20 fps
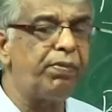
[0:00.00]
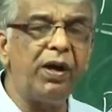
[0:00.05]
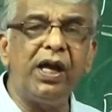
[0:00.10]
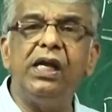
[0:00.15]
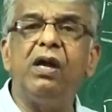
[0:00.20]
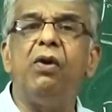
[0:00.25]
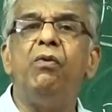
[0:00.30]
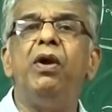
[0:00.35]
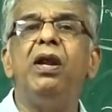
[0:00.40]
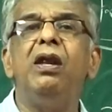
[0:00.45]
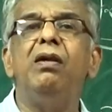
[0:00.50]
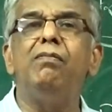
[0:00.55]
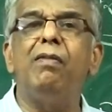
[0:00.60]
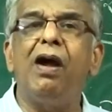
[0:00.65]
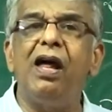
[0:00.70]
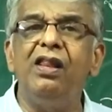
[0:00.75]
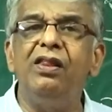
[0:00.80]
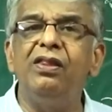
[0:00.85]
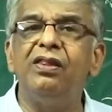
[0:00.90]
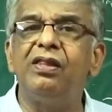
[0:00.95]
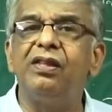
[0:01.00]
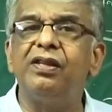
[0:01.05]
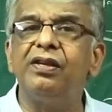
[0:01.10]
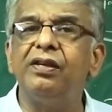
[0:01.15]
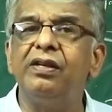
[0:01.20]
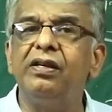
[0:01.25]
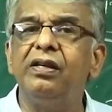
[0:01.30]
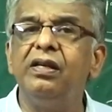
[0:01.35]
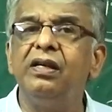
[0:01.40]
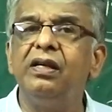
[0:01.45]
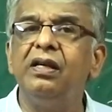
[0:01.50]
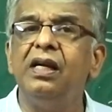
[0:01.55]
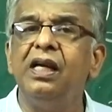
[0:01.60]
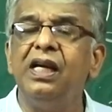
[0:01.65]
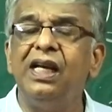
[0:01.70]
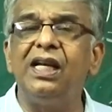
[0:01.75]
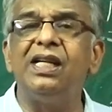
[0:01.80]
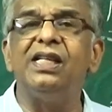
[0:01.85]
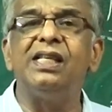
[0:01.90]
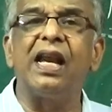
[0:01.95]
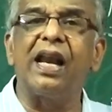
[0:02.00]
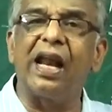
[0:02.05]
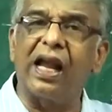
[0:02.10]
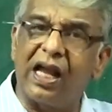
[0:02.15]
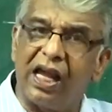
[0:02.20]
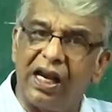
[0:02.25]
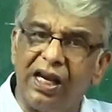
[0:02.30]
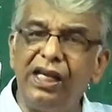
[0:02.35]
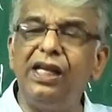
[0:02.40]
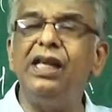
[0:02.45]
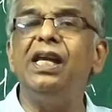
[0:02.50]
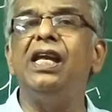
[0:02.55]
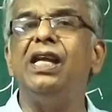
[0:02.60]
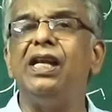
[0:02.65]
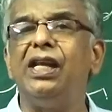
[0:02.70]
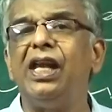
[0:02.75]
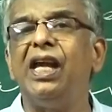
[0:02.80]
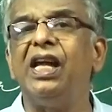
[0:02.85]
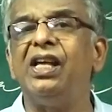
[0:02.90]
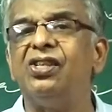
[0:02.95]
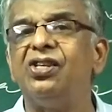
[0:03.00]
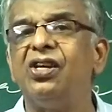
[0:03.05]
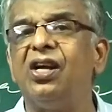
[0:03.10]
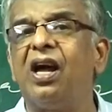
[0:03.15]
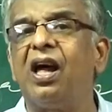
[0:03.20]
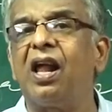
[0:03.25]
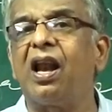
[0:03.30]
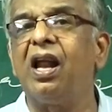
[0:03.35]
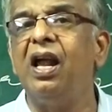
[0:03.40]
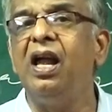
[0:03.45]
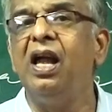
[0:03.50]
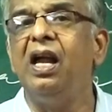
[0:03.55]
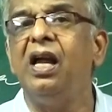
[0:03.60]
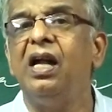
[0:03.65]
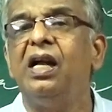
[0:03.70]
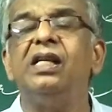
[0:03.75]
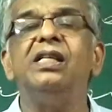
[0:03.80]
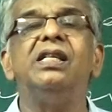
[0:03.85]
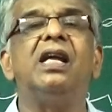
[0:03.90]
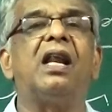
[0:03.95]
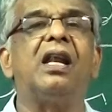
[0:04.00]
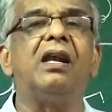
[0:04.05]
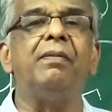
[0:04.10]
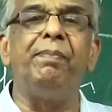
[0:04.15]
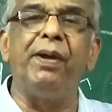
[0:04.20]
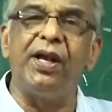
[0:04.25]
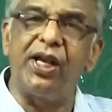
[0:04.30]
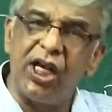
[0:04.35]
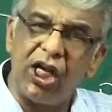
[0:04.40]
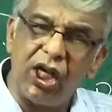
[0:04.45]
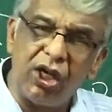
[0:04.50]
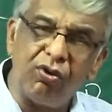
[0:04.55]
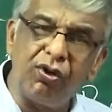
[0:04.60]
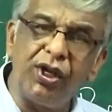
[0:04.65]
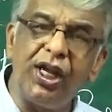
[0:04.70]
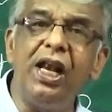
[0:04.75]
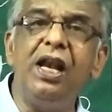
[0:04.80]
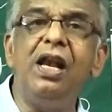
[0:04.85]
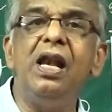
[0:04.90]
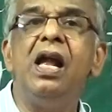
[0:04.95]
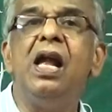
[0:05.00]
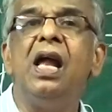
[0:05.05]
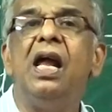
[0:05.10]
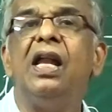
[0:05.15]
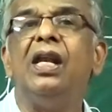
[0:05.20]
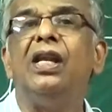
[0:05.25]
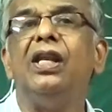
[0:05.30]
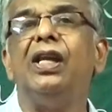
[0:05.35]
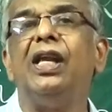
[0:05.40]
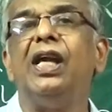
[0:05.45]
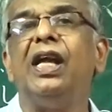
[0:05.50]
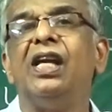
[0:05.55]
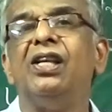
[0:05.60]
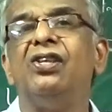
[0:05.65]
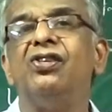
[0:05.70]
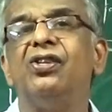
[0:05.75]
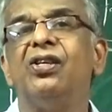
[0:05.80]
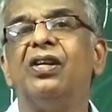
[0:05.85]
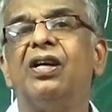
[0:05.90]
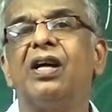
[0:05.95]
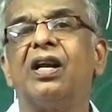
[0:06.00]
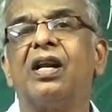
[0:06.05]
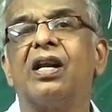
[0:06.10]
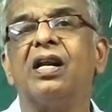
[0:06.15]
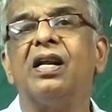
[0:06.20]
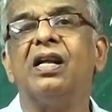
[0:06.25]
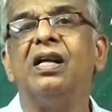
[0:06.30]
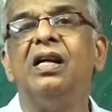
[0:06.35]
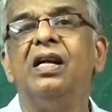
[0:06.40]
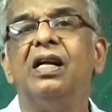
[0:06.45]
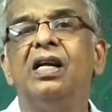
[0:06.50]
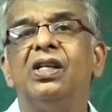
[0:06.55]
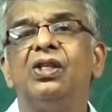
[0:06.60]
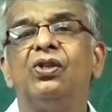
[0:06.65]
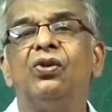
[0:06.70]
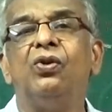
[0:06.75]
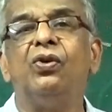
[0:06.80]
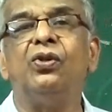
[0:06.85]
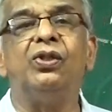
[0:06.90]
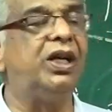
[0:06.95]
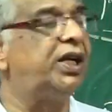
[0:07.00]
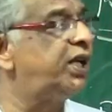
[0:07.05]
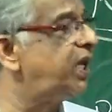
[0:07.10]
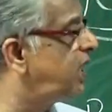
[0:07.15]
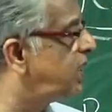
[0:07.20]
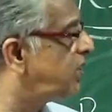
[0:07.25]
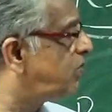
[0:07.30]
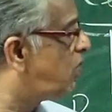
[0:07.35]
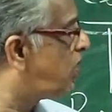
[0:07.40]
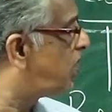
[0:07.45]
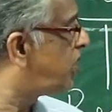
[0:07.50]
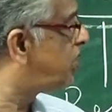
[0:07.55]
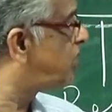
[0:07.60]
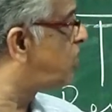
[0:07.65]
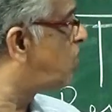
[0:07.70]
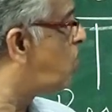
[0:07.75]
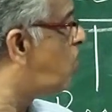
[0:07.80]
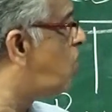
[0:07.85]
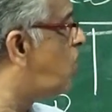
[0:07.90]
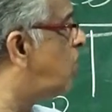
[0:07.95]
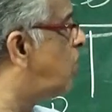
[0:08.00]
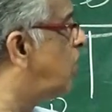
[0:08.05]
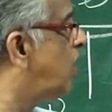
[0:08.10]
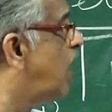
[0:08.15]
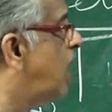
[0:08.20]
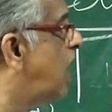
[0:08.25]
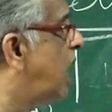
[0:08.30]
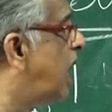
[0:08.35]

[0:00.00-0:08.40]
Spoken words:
pay every month. It is recurring in nature. It is repetitive in nature. So that is what is called